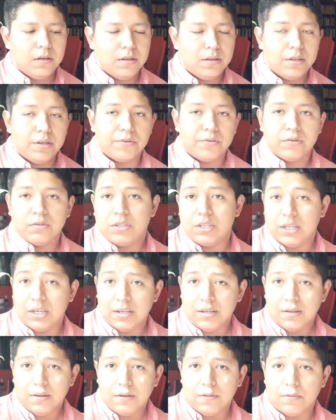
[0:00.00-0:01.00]
the
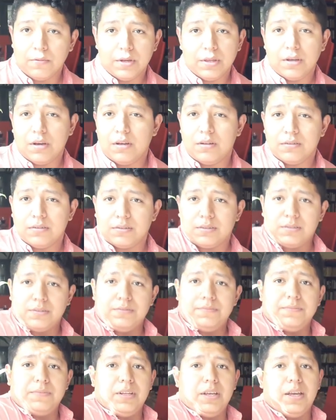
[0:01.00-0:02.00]
routine, we don't
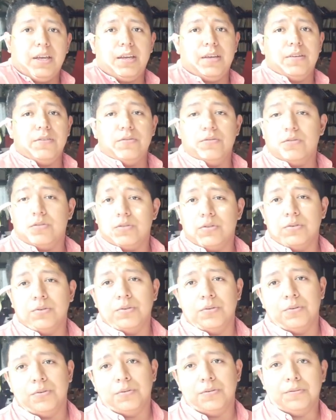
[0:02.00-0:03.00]
used
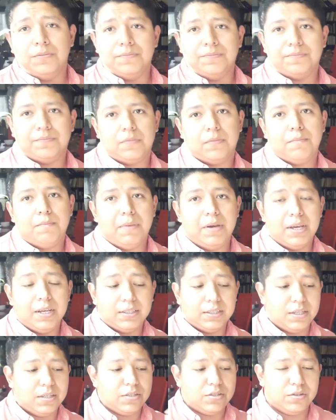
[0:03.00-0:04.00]
to pay
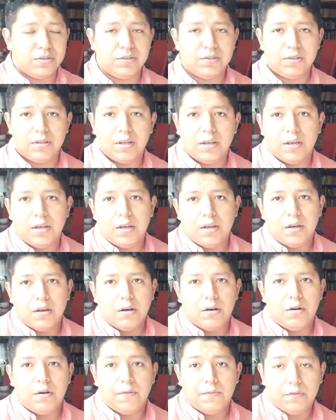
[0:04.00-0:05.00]
attention
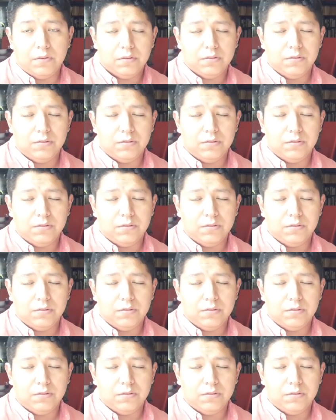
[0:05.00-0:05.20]
of